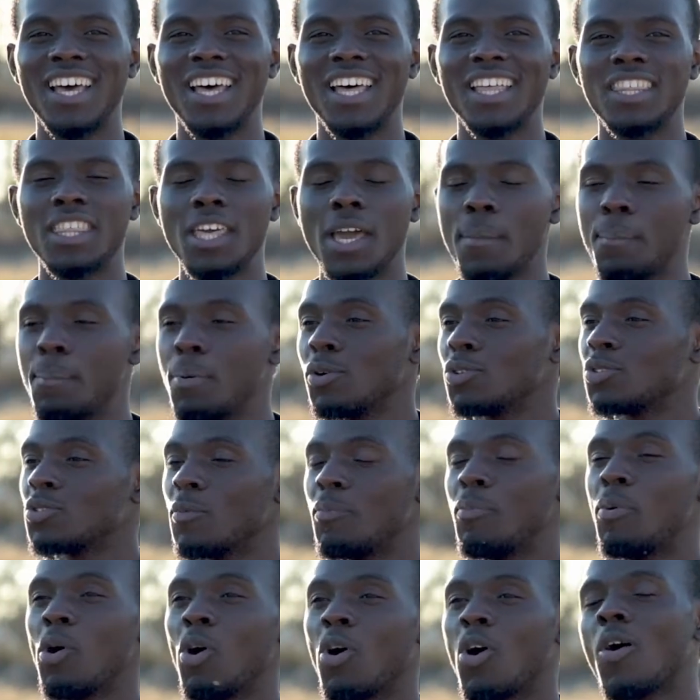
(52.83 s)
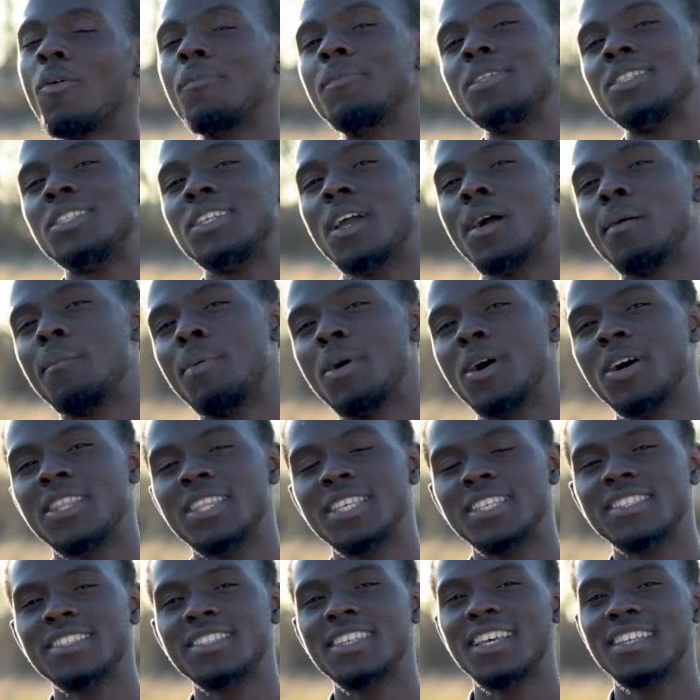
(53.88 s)
The Apostle Paul, commenting about
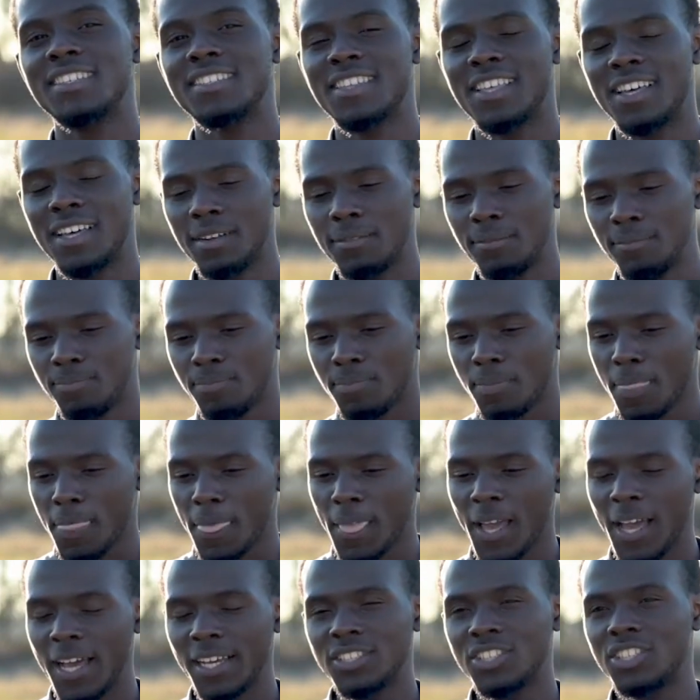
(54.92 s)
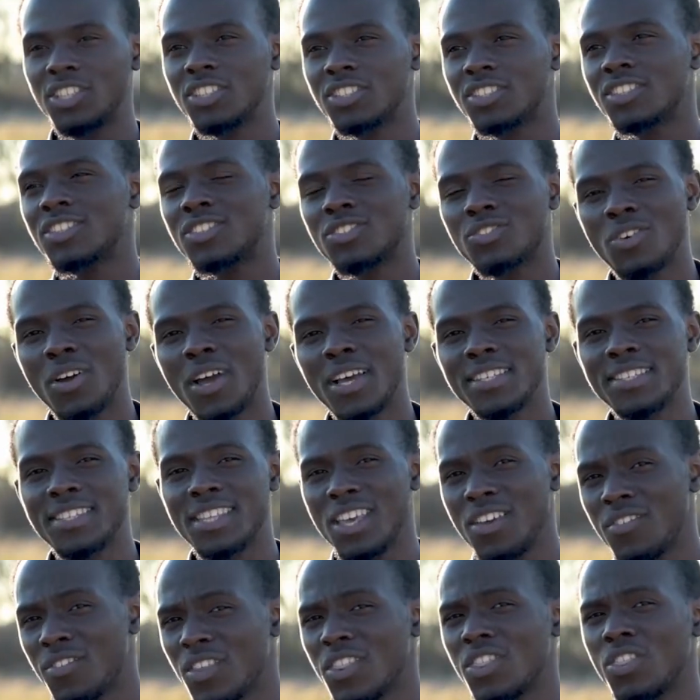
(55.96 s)
this, says that Jesus Christ,
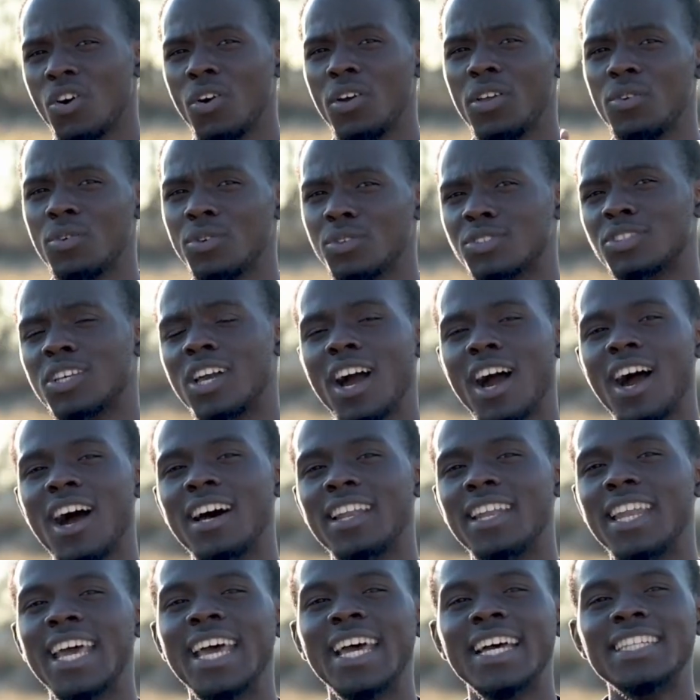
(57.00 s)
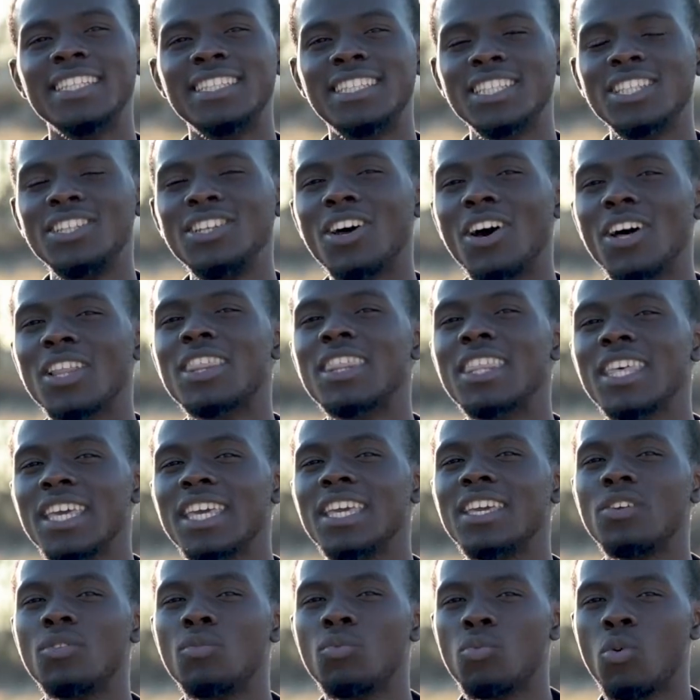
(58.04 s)
even though he was God, did not think
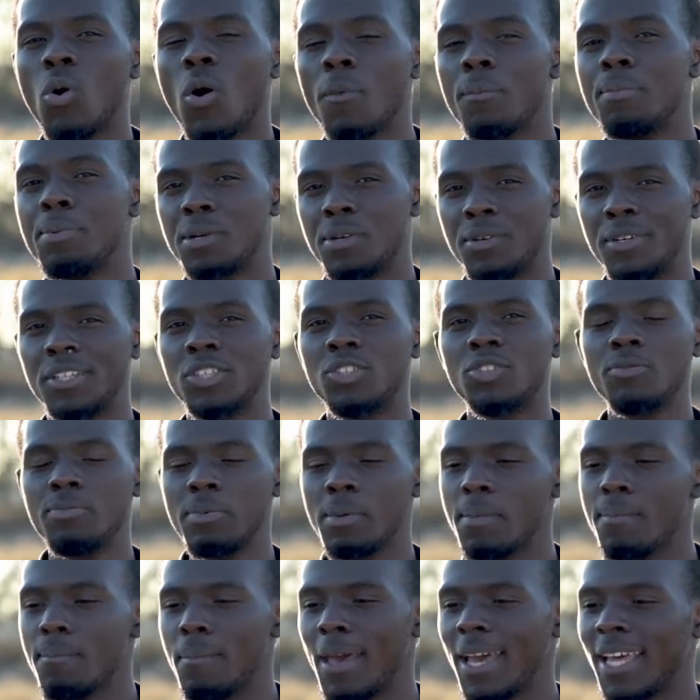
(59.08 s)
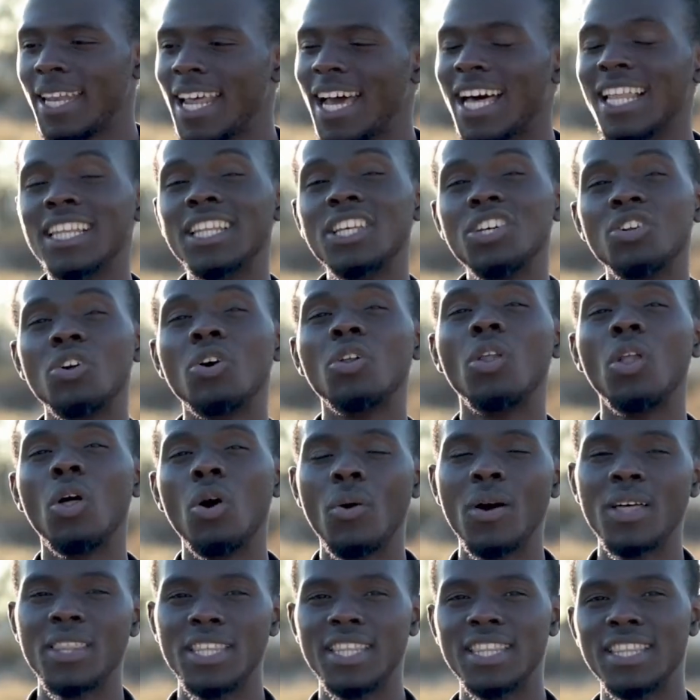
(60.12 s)
it robbery to be made a little
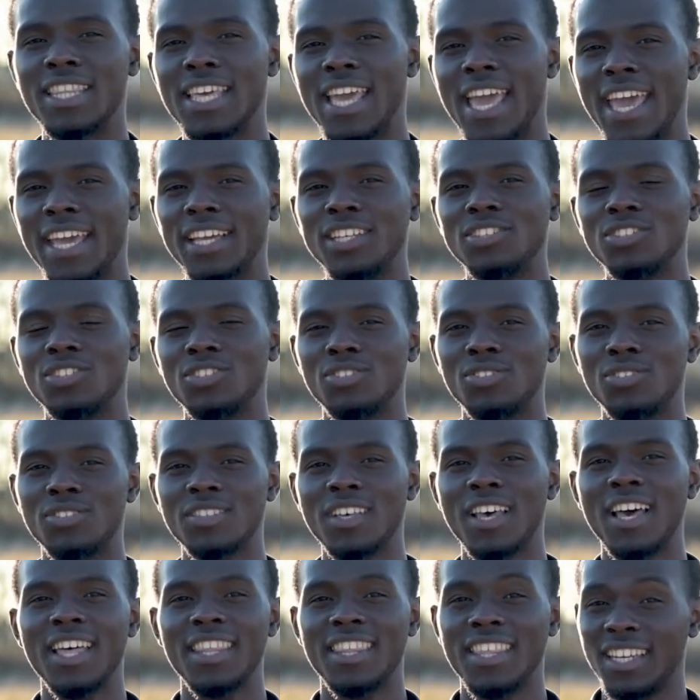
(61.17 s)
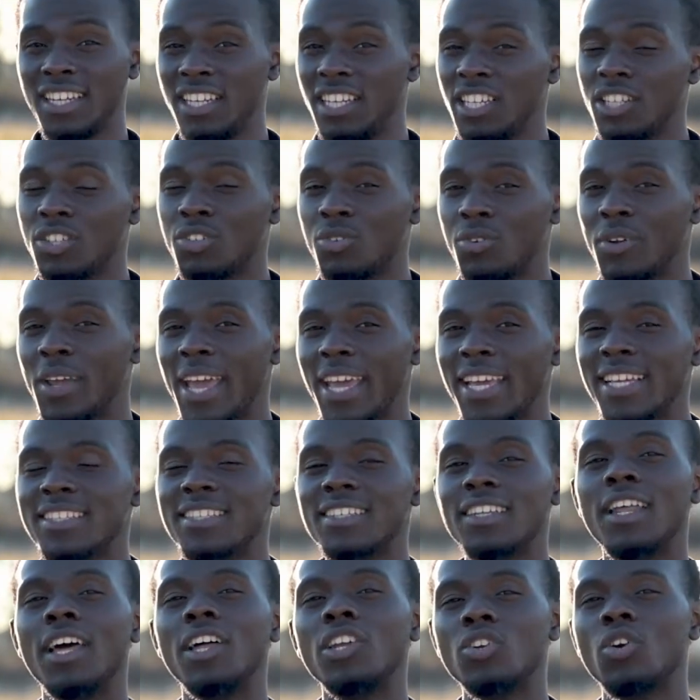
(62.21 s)
lower than the angels that he
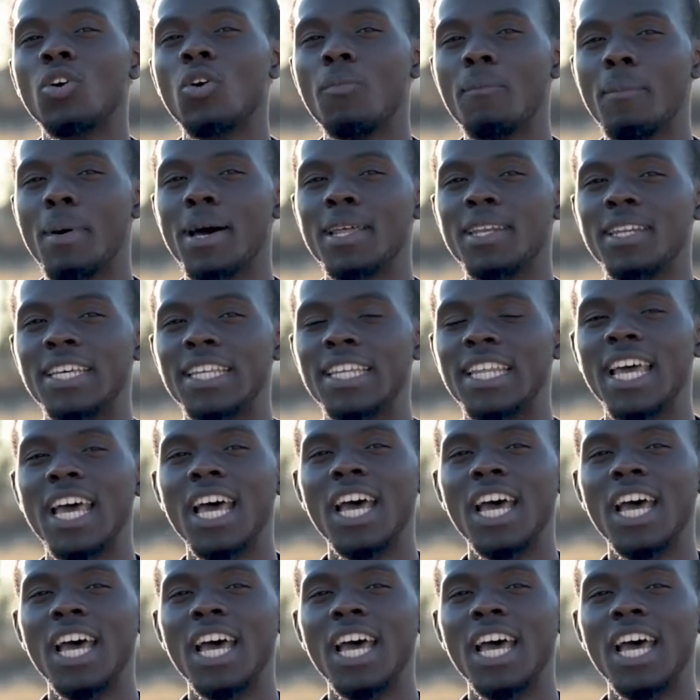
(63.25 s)
created and commanded,